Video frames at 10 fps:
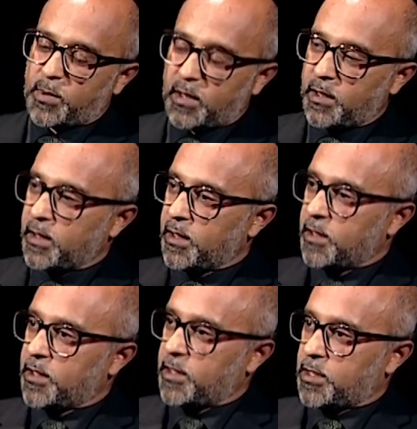by
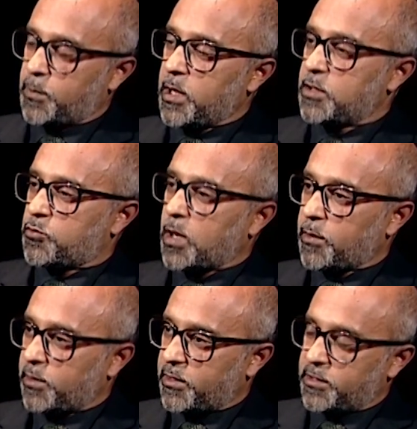space
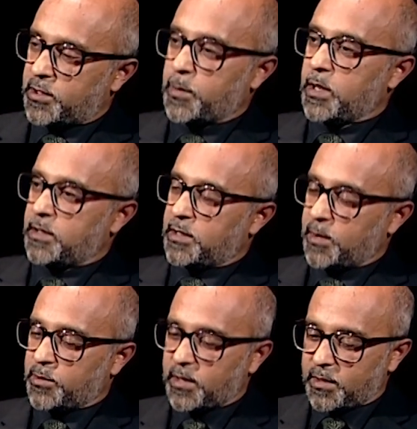travel and
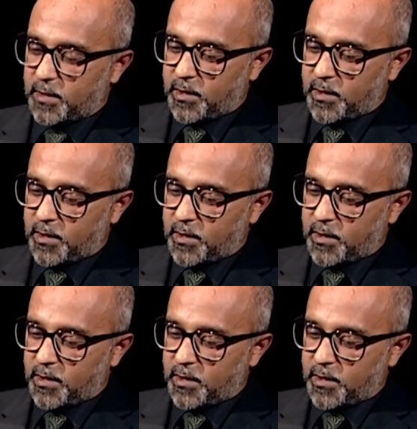spaceships, and I